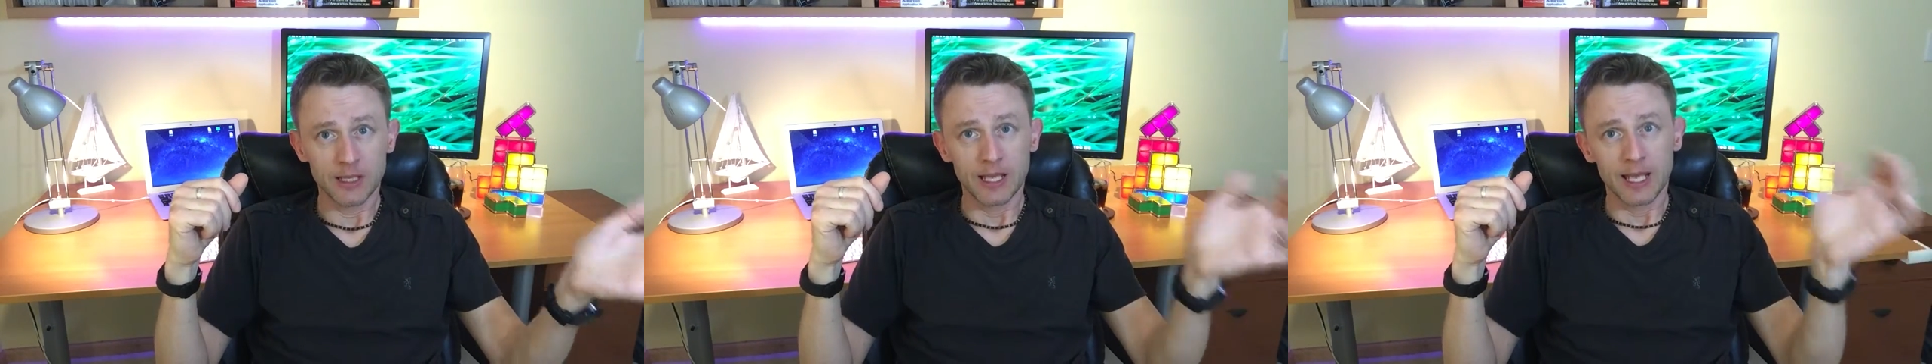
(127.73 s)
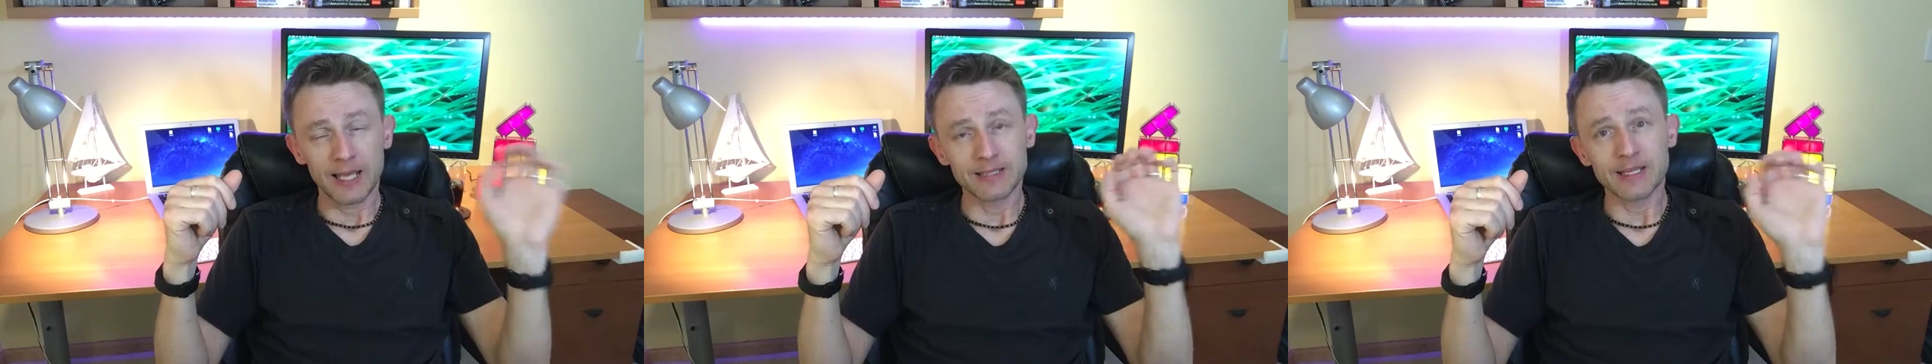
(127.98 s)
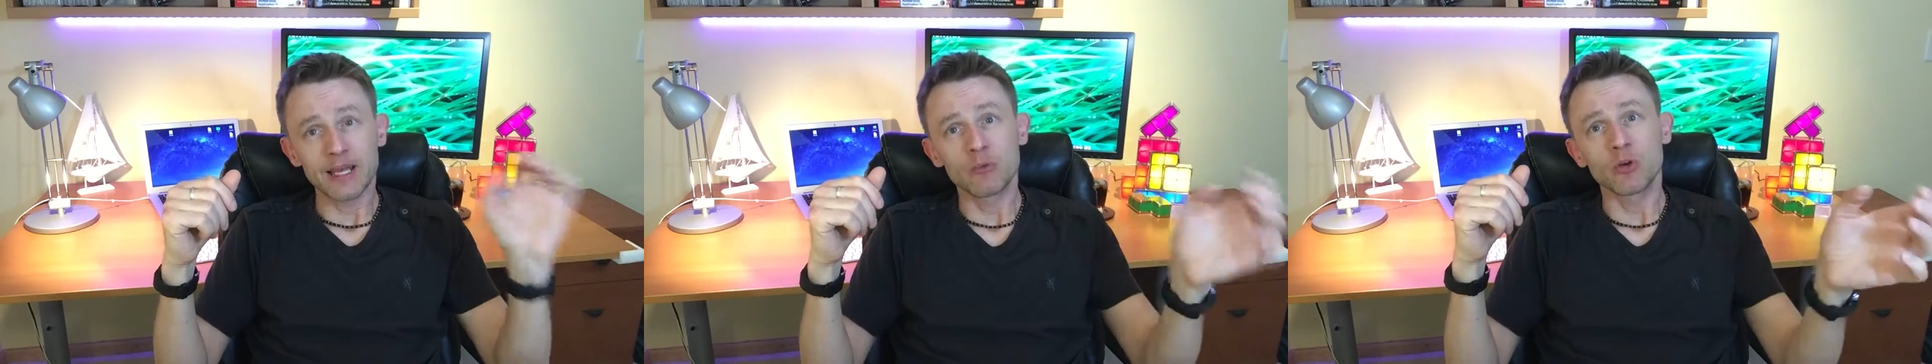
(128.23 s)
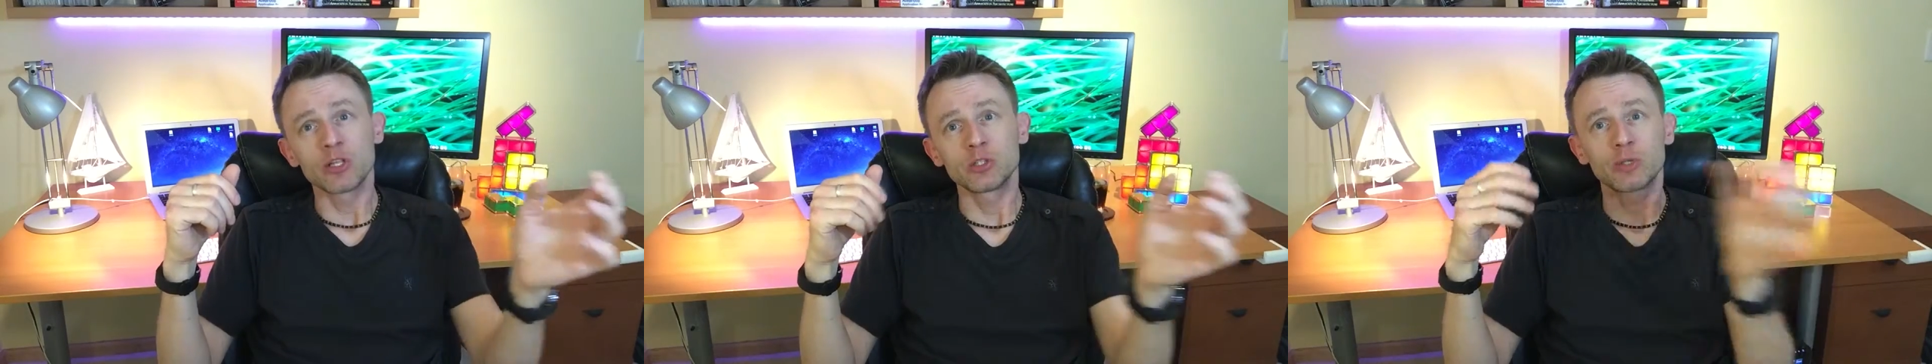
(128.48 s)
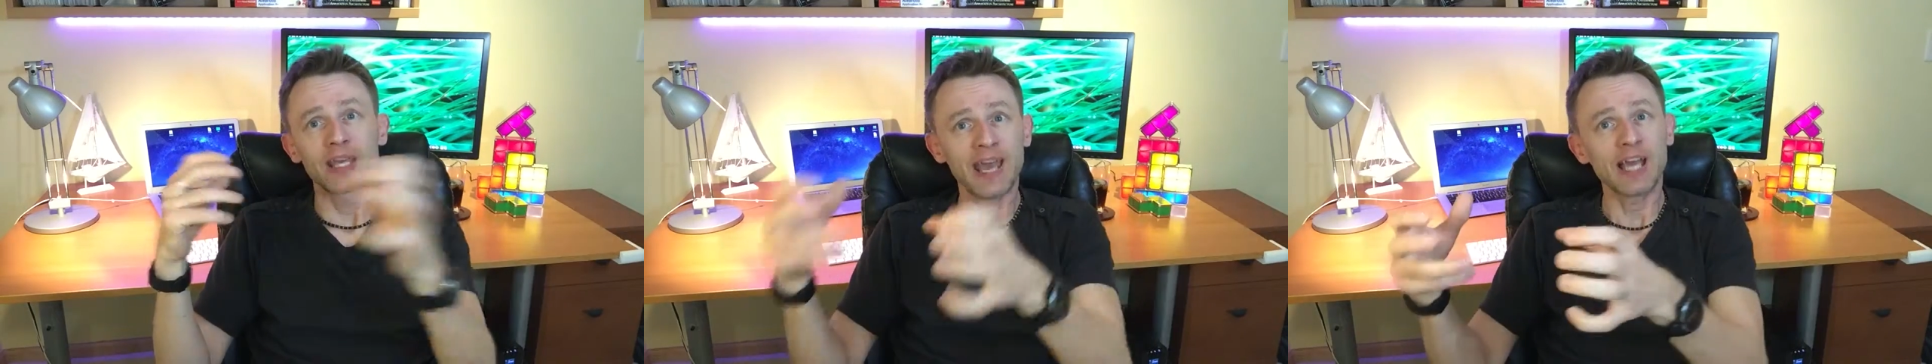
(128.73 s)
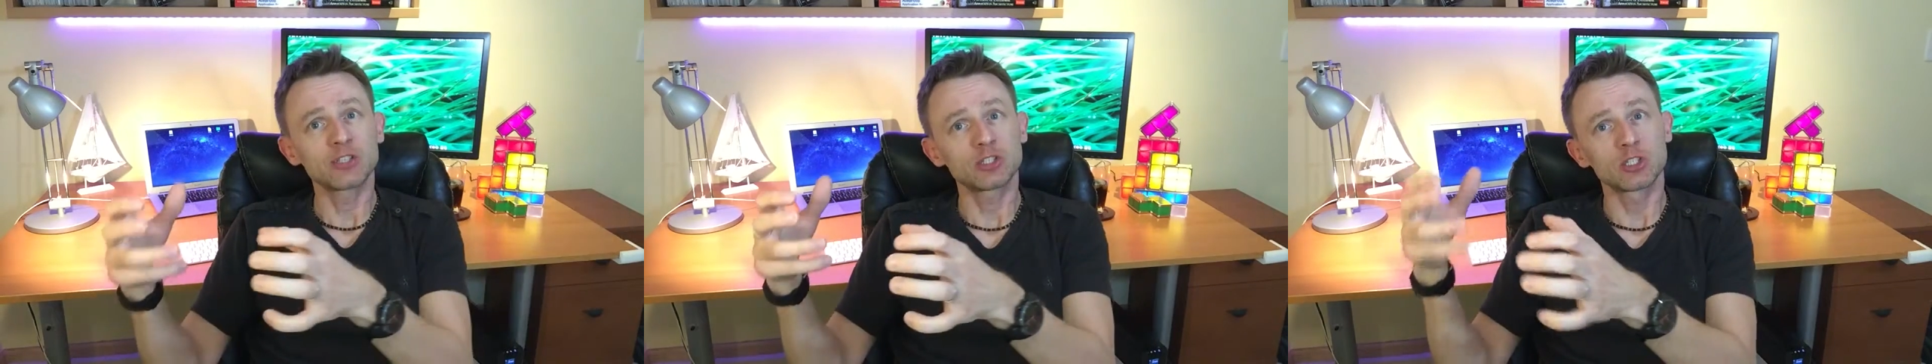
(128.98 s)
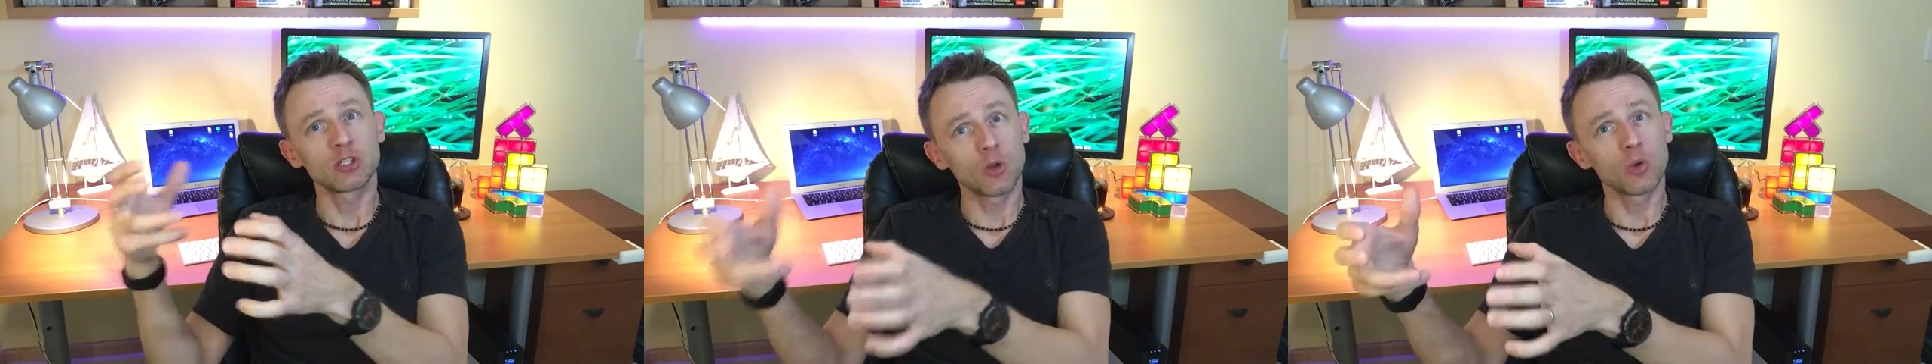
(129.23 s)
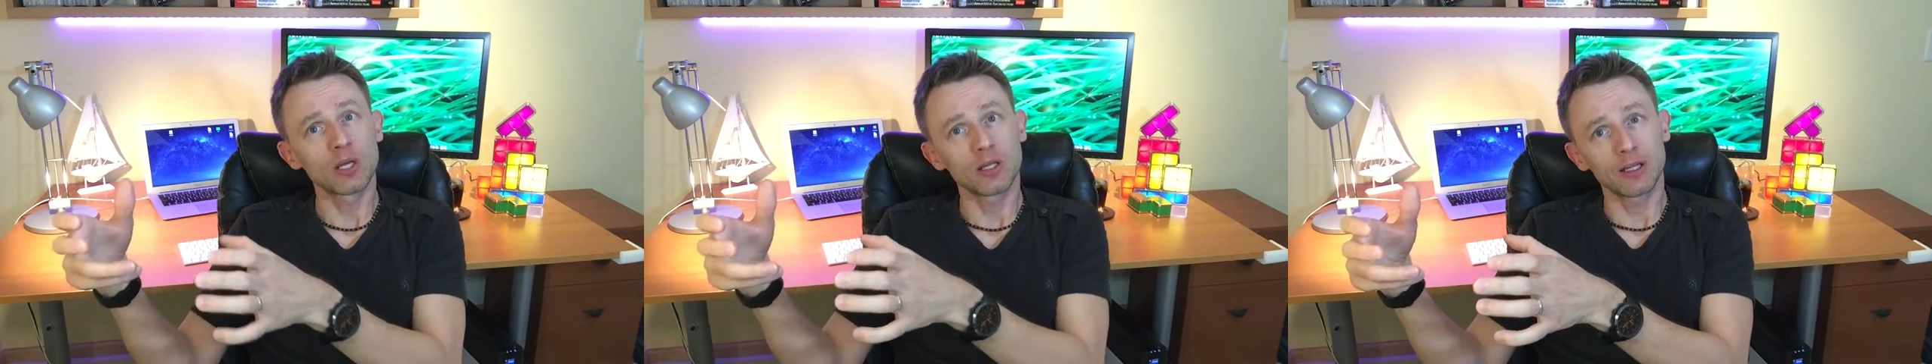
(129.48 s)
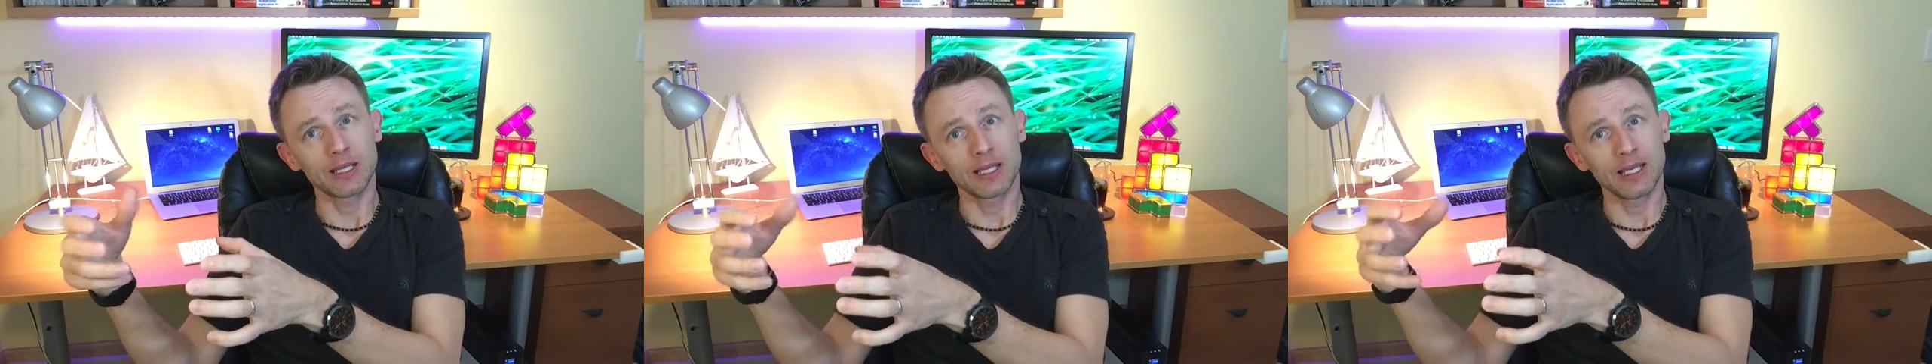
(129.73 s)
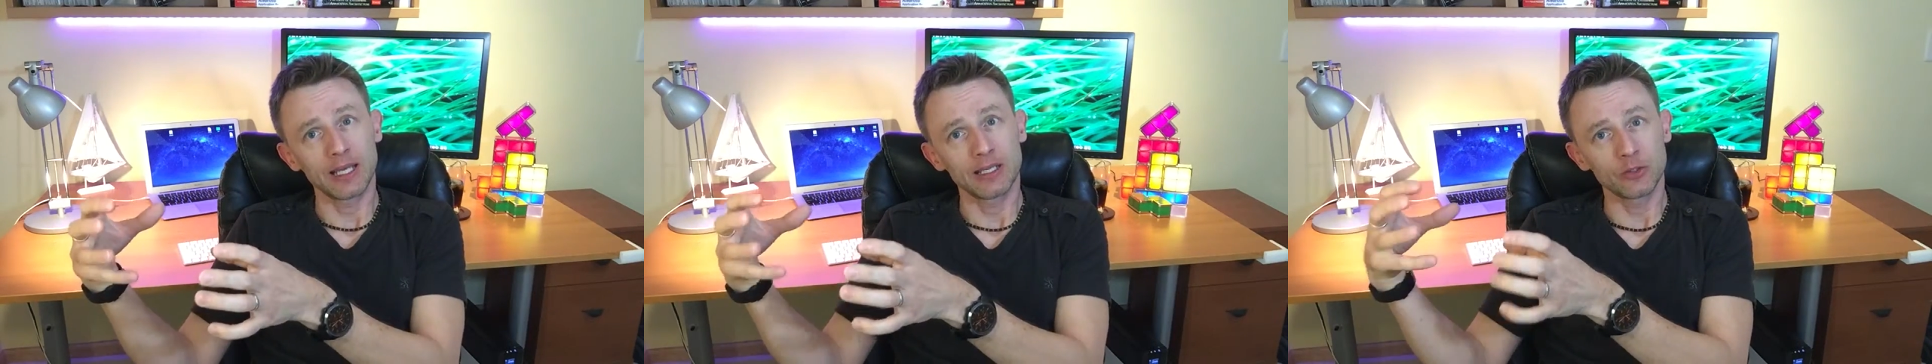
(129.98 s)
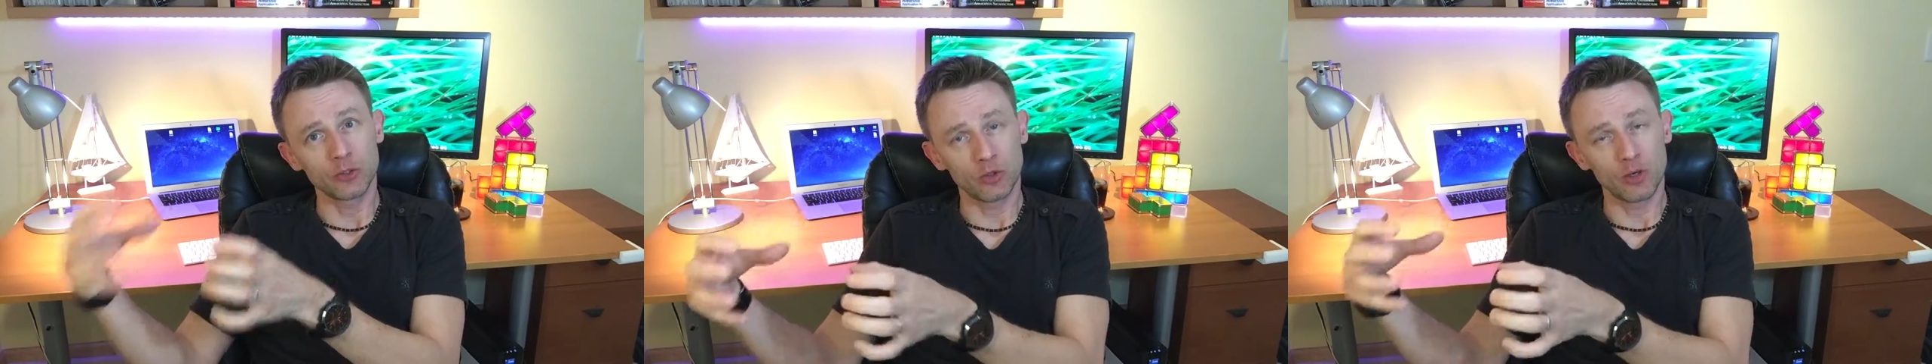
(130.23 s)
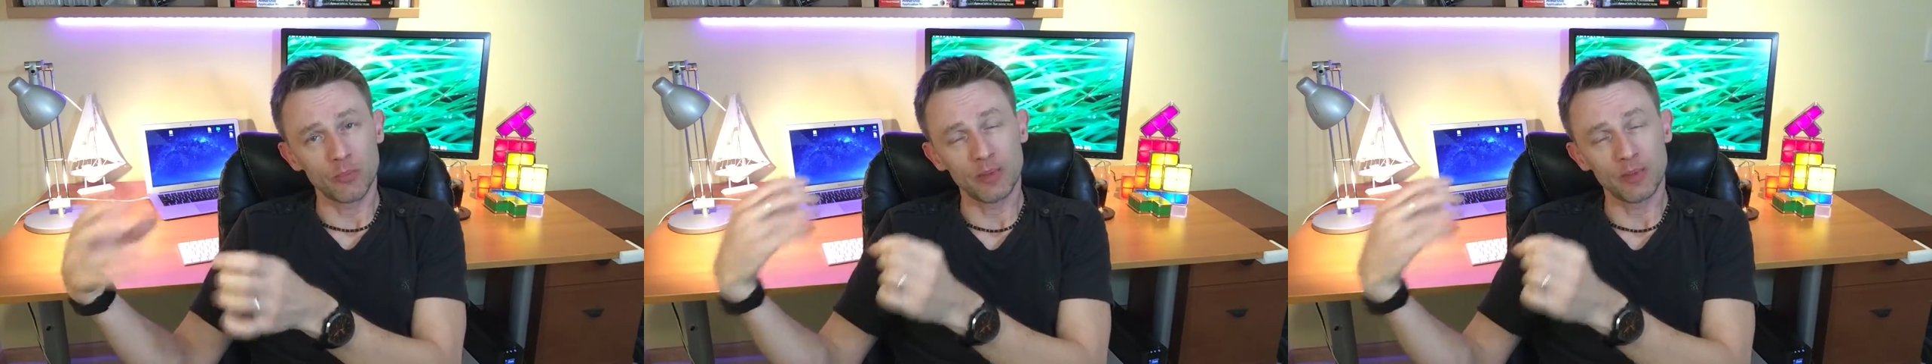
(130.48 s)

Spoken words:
and then I'm going to cache it locally in Europe